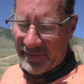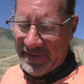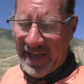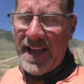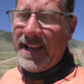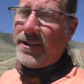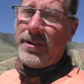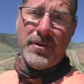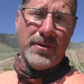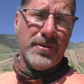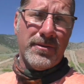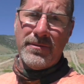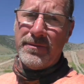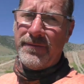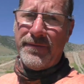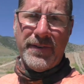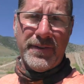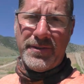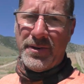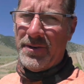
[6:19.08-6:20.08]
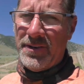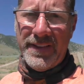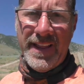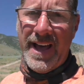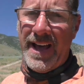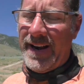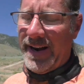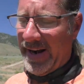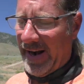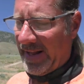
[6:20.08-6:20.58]
thank you for doing
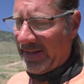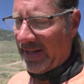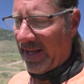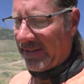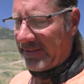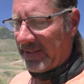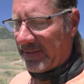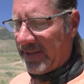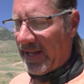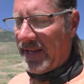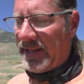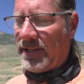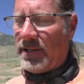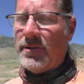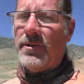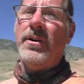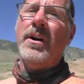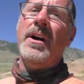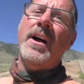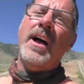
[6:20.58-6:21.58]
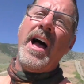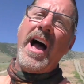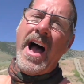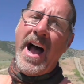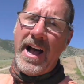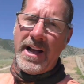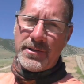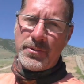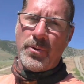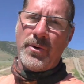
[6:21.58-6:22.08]
that. And I'd like to thank you
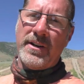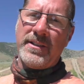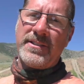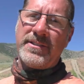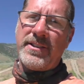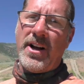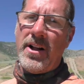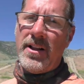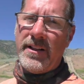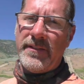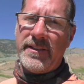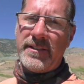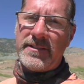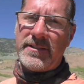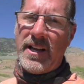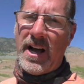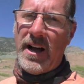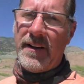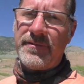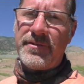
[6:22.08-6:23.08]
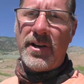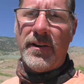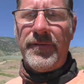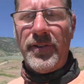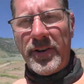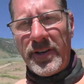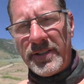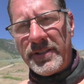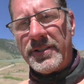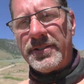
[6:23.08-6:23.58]
as we're installing the stuff. So if
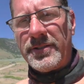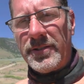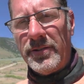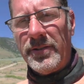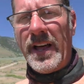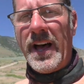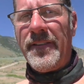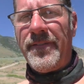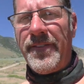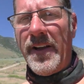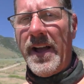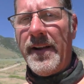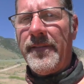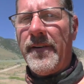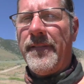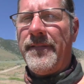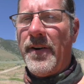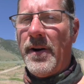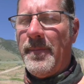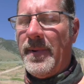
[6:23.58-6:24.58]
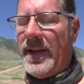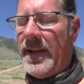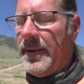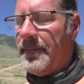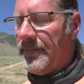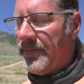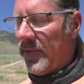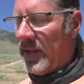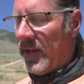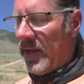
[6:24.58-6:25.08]
you could just do that favor for
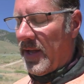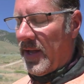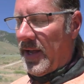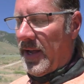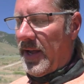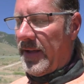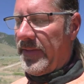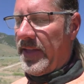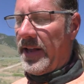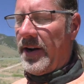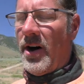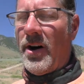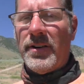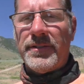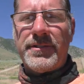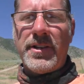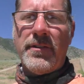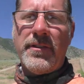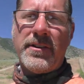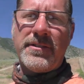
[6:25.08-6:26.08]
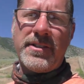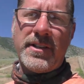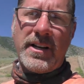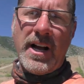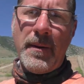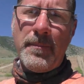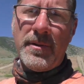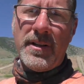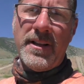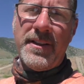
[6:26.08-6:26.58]
me. And then also there's a
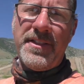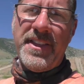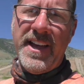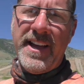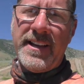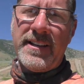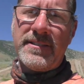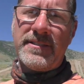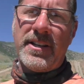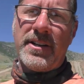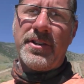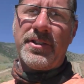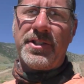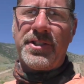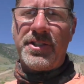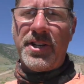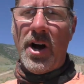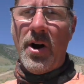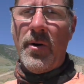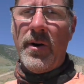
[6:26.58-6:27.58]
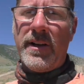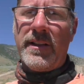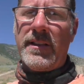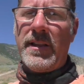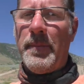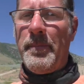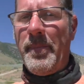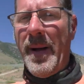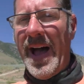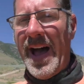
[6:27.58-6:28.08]
couple of things that are showing
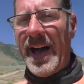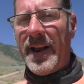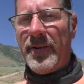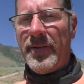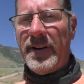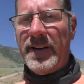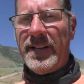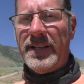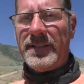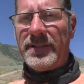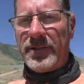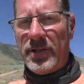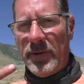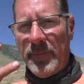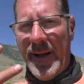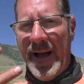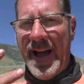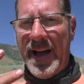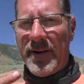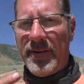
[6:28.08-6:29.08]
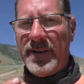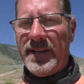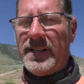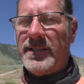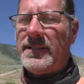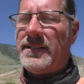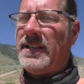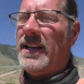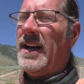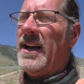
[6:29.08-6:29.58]
the batteries, two
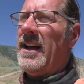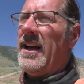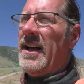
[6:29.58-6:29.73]
batteries,